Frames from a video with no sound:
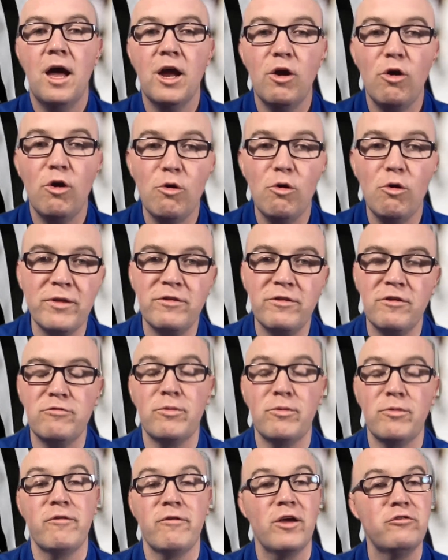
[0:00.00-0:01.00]
I hope that
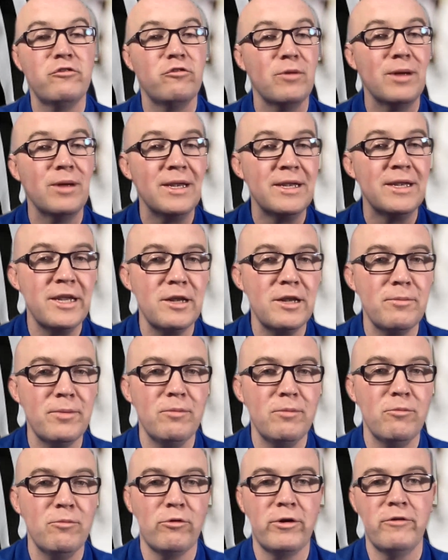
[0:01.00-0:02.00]
this provides you a
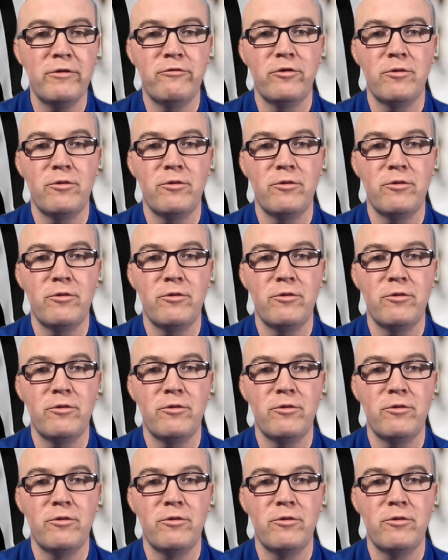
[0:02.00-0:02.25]
little bit more